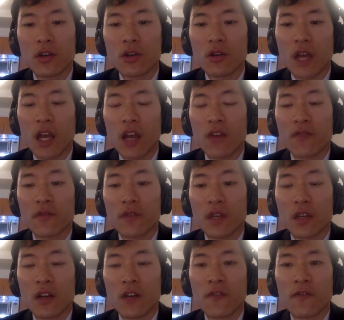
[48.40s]
you don't have
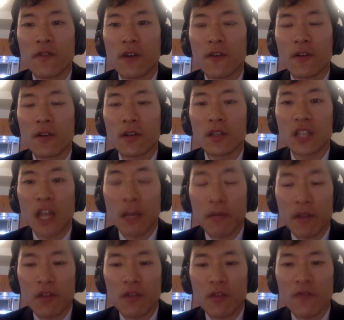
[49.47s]
enough
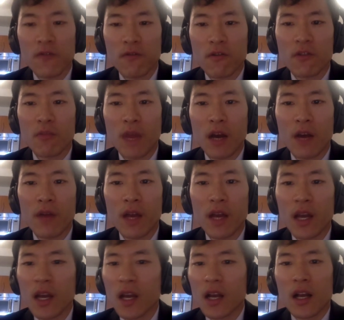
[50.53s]
depth in the floor of the mouth,
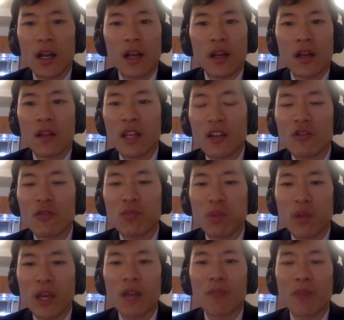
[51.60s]
lingual
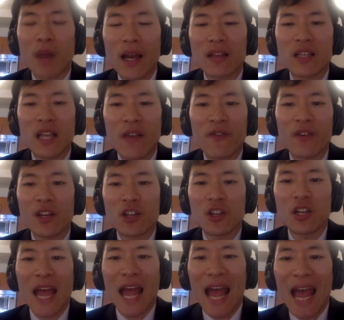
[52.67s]
plate by
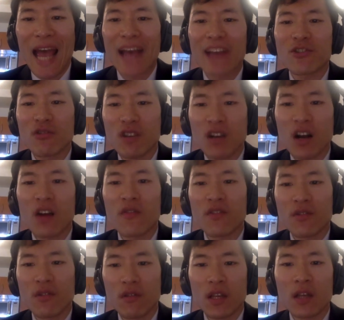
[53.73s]
definition has to
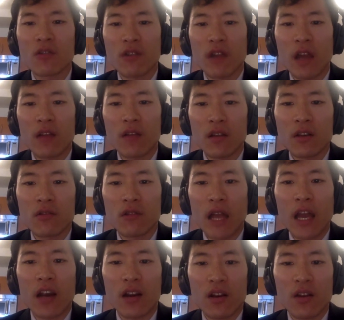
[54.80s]
cover the lingual
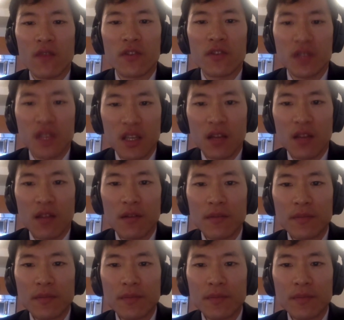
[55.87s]
area of the teeth.